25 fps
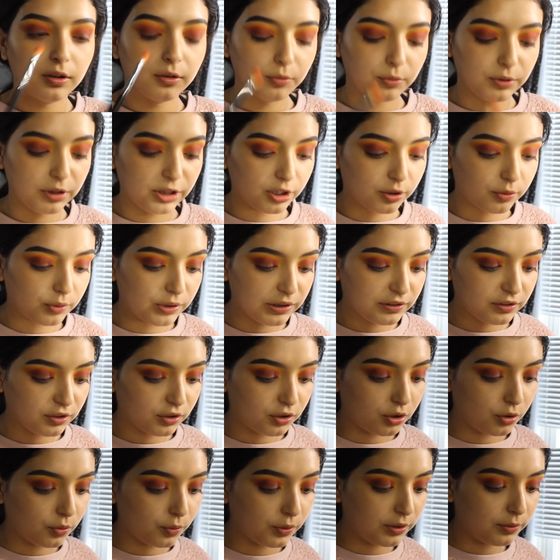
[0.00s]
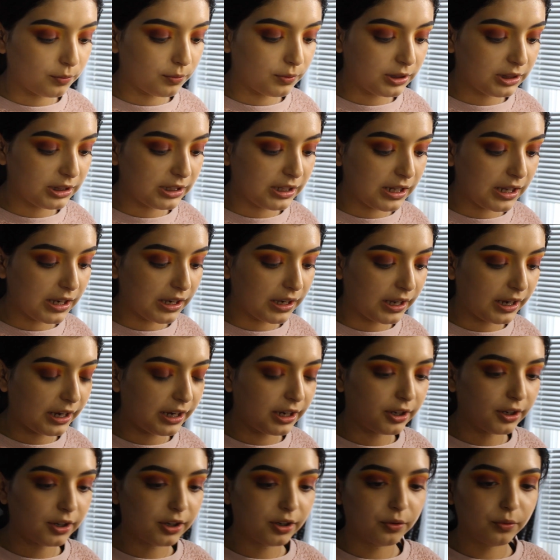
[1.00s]
We are going to go in with the
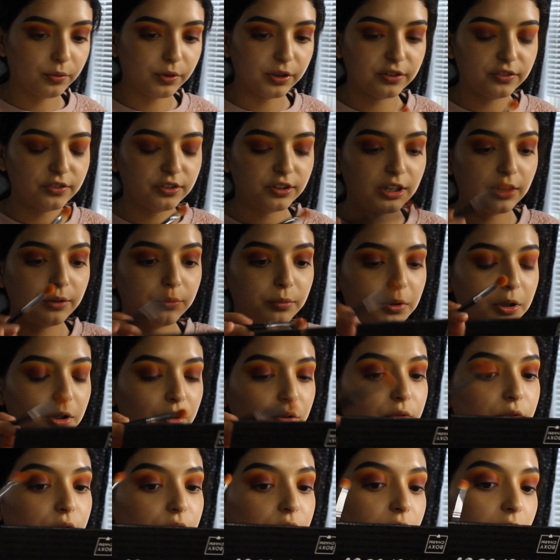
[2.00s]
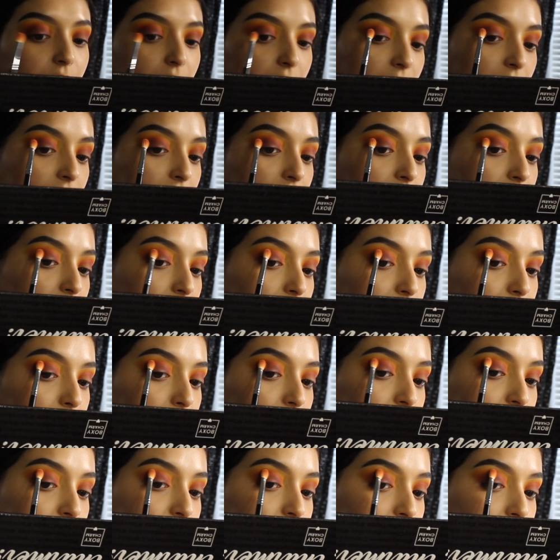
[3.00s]
lighter orange that we used, and
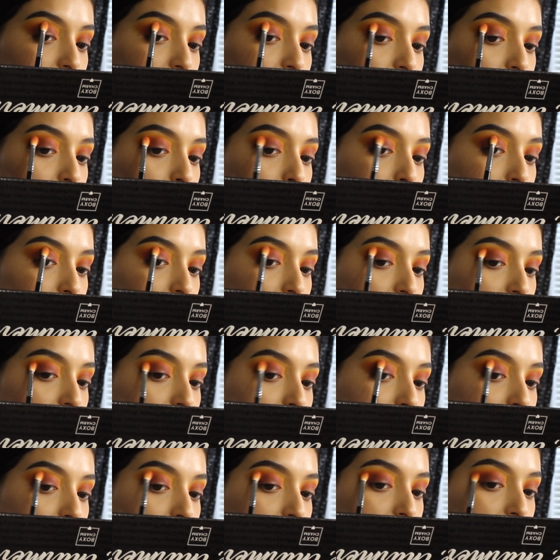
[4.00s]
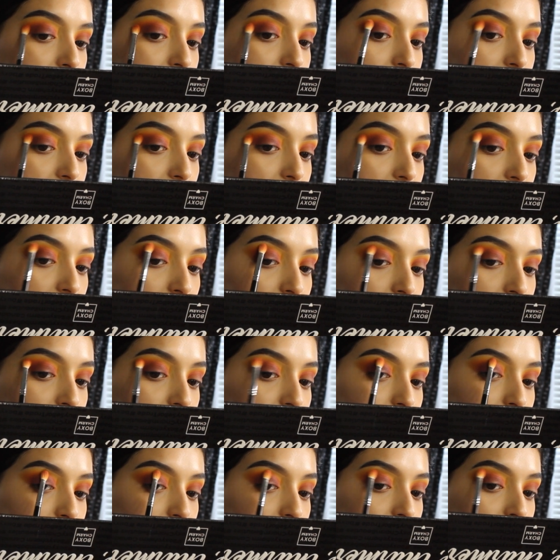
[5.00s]
we're just going to apply it at the
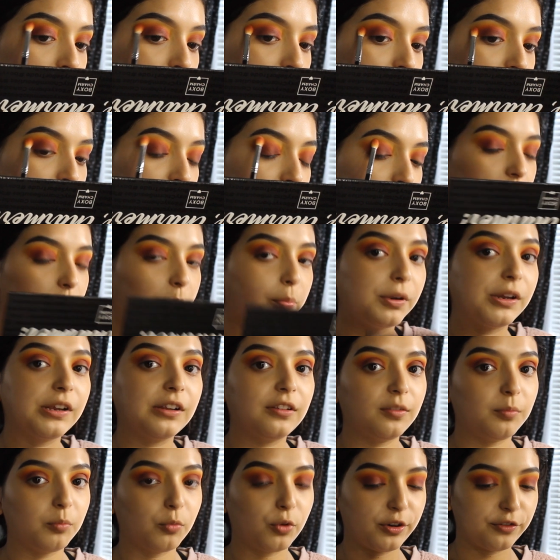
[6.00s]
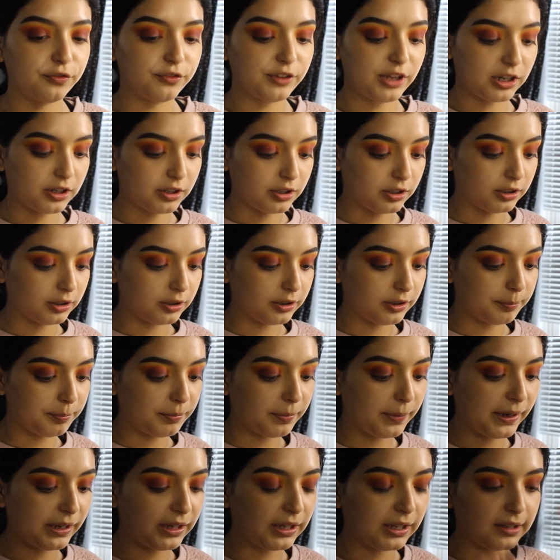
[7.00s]
outer edge. Brings more of that color
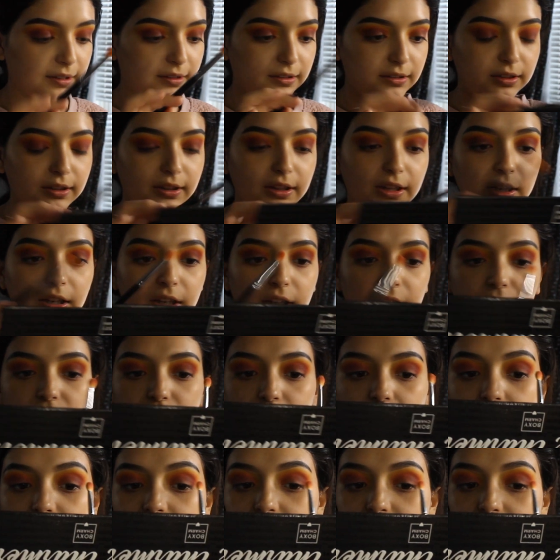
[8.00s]
back into the look.